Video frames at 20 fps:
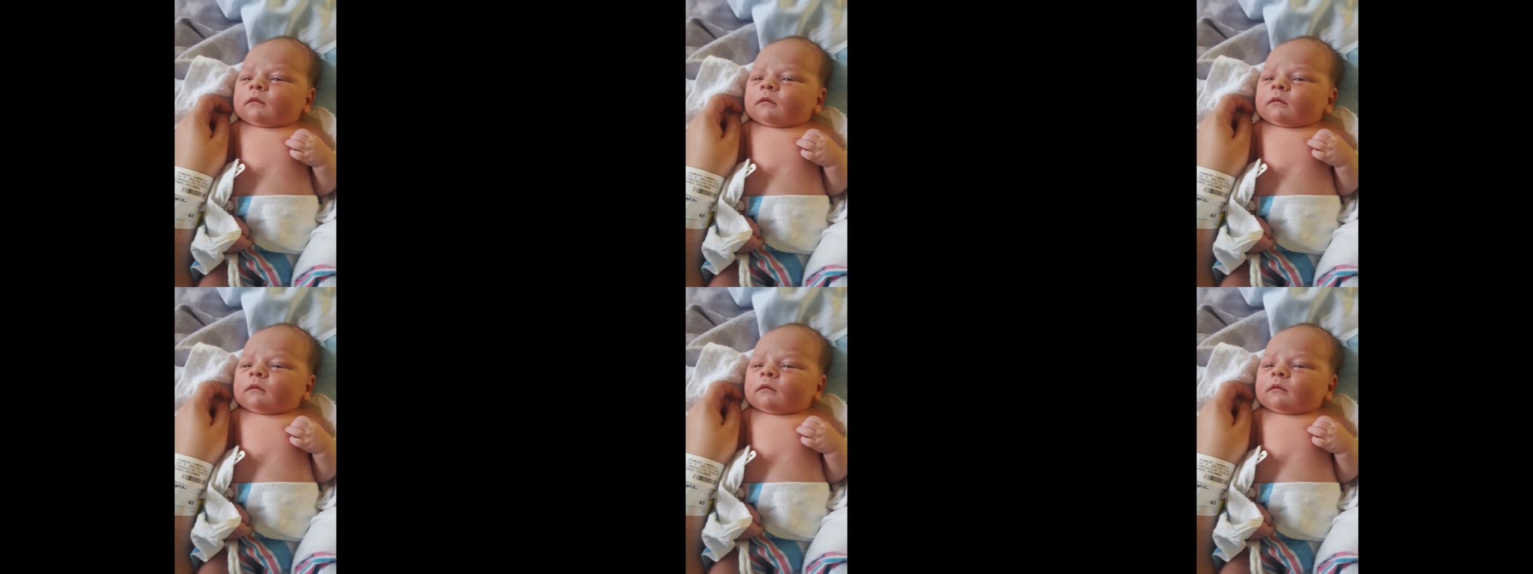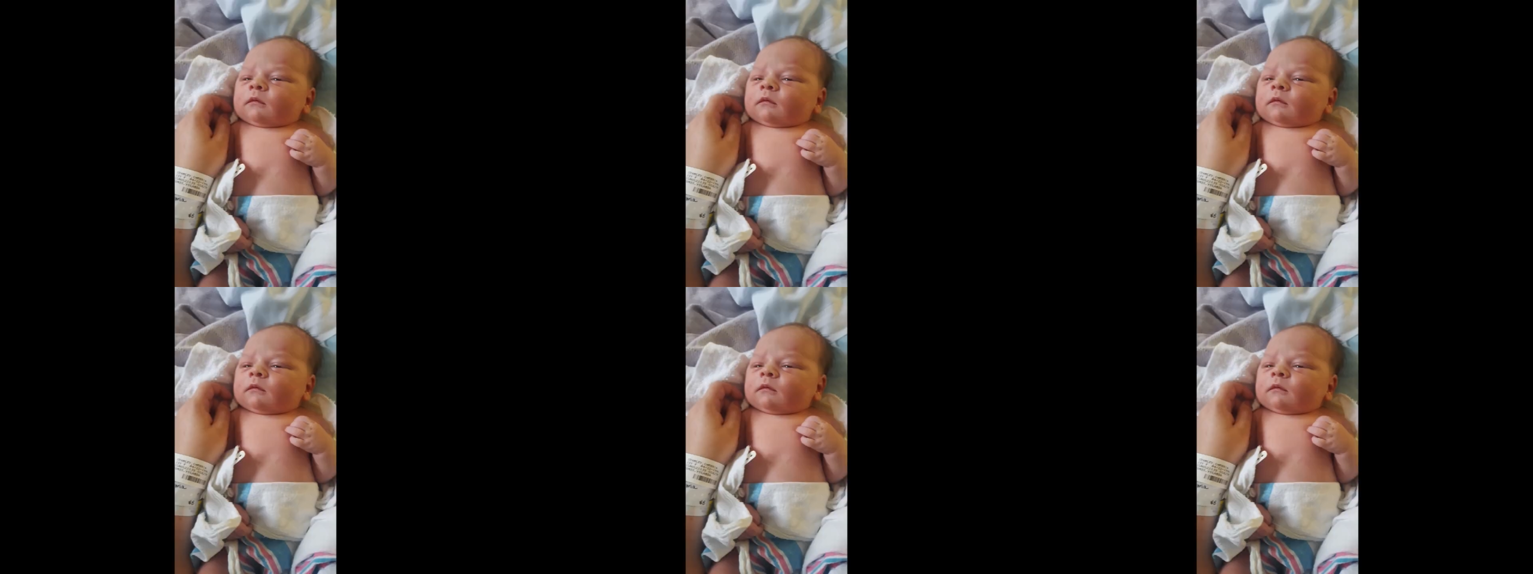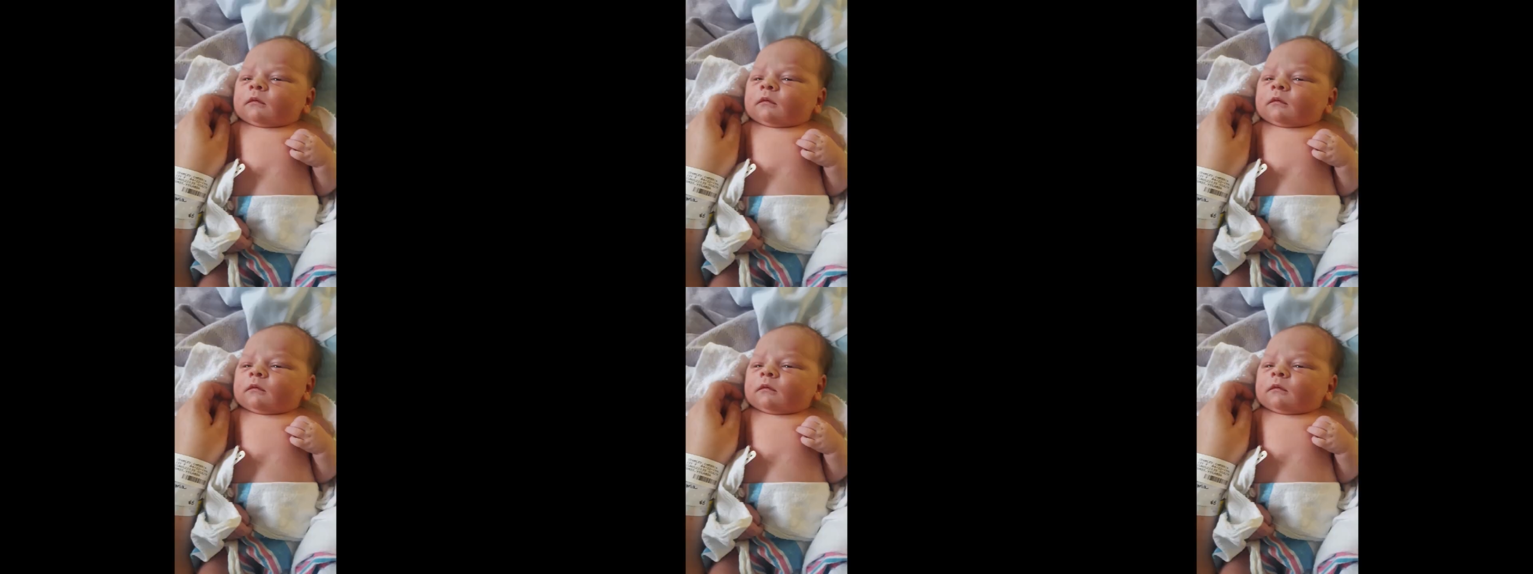
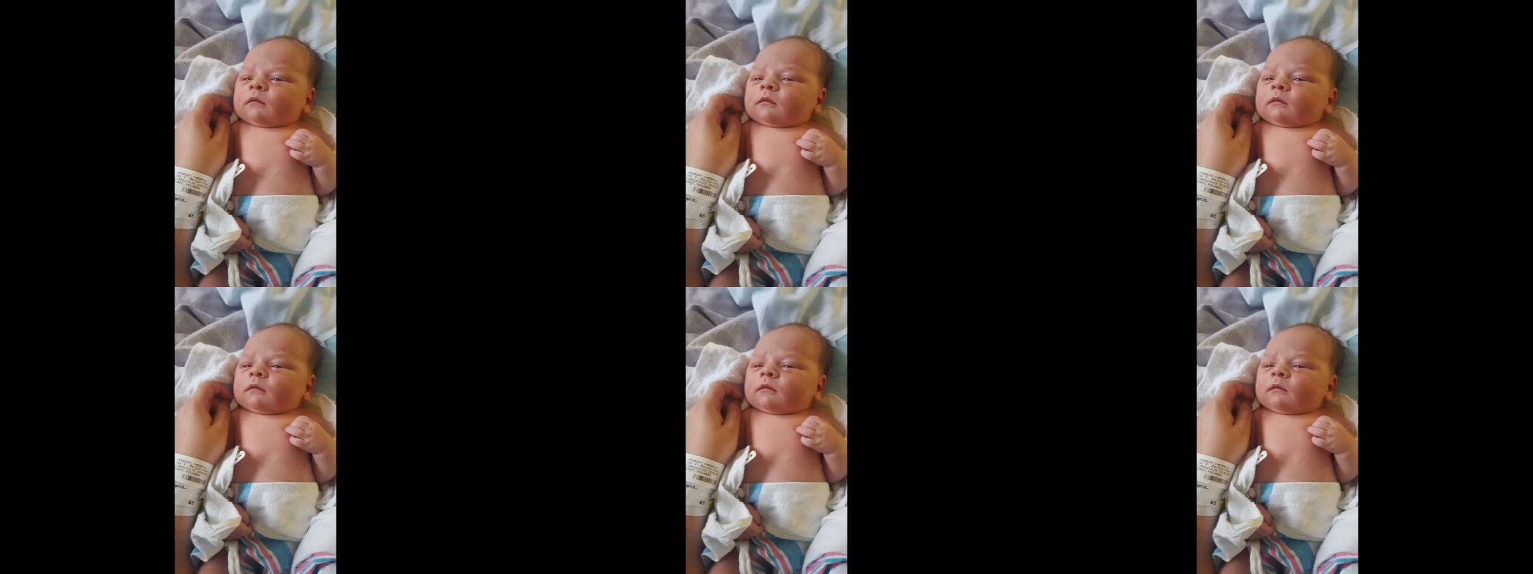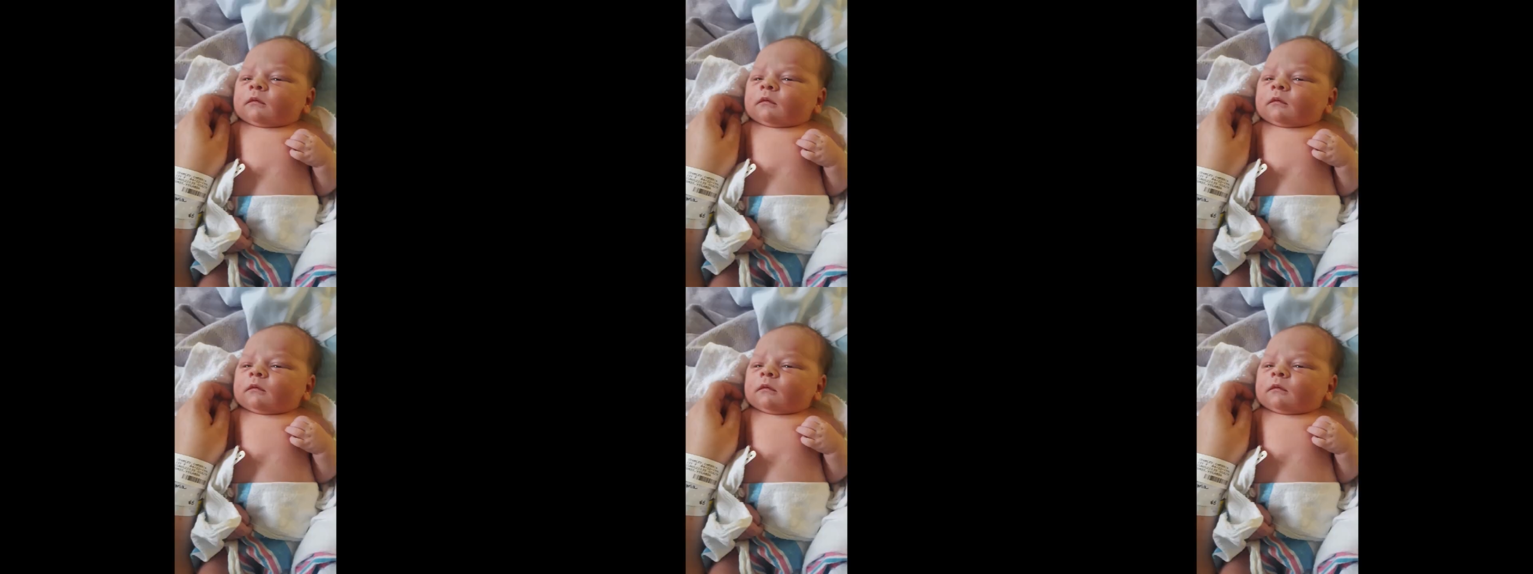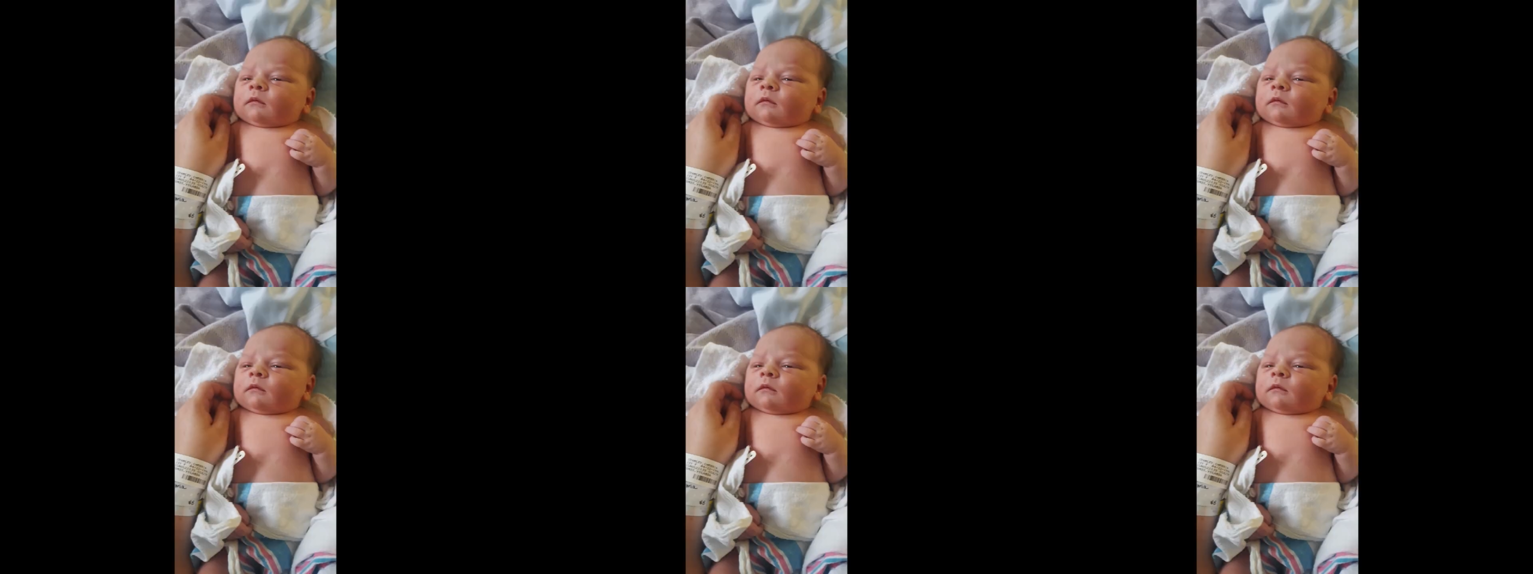
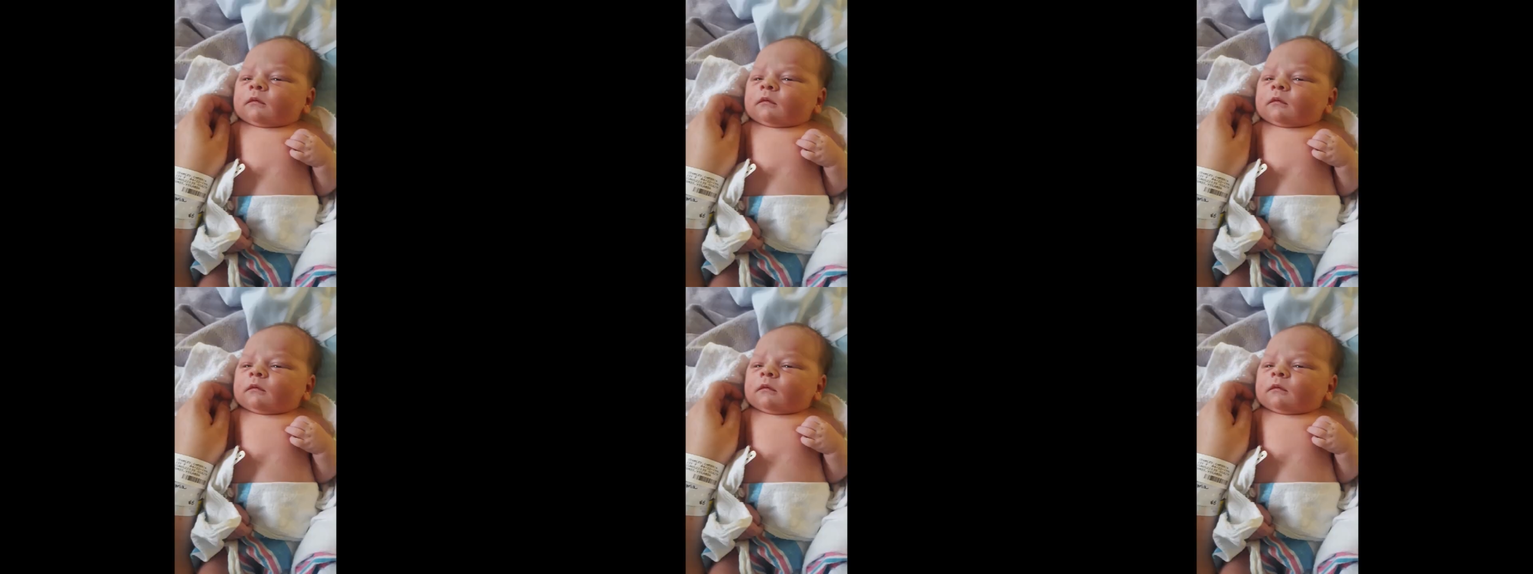No one is speaking in this clip.